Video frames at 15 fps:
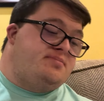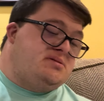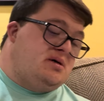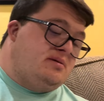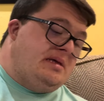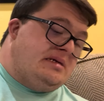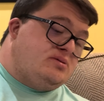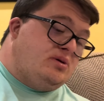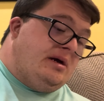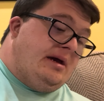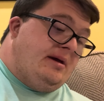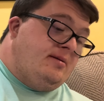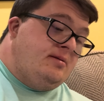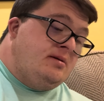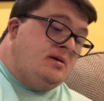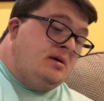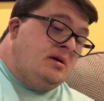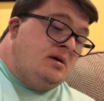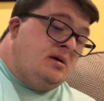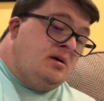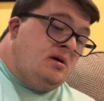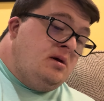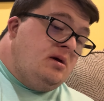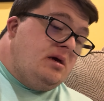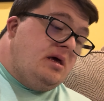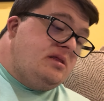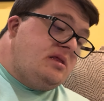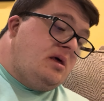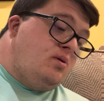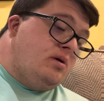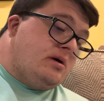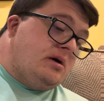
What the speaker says: so that's why. And then we